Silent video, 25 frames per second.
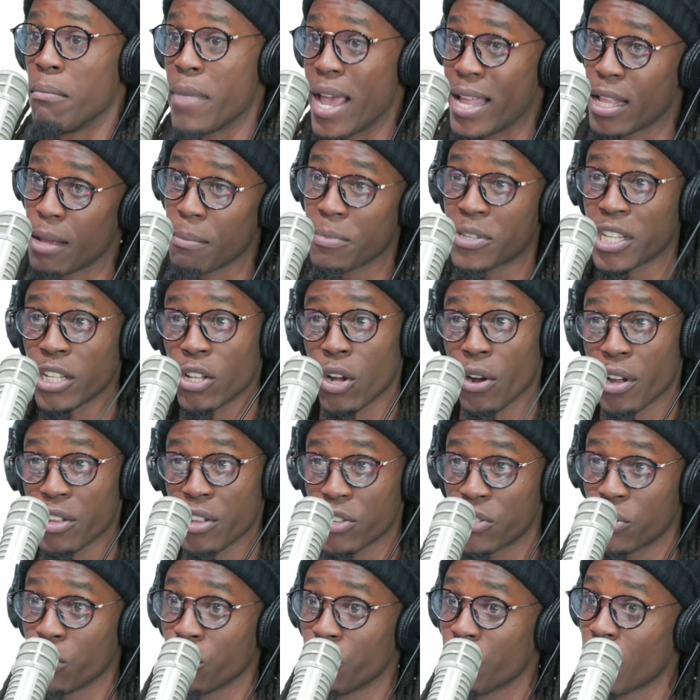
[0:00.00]
Me and him sit down in the
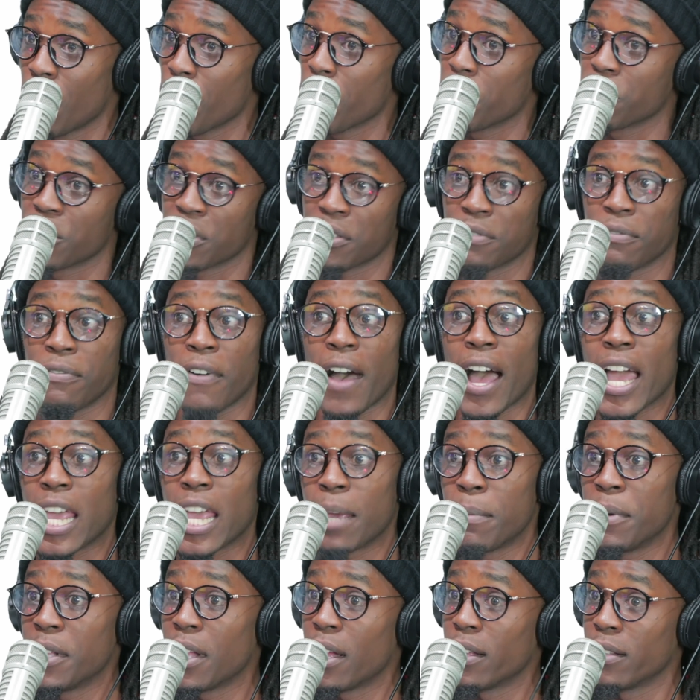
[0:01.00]
studio and we were just
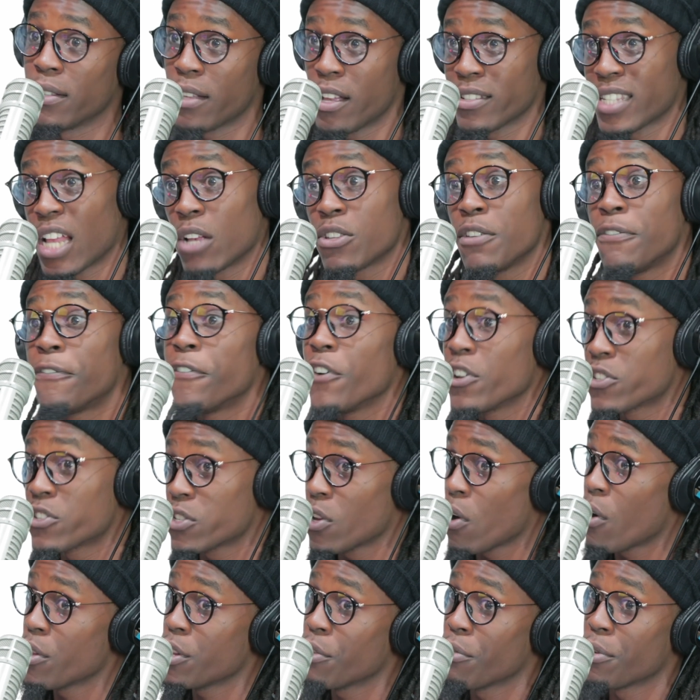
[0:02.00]
vibing, and because that was the first
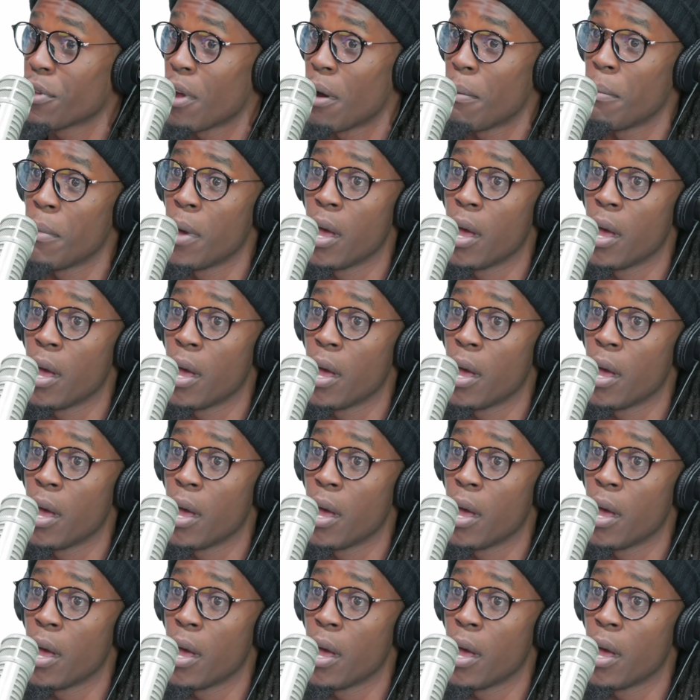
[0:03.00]
song on the rhythm.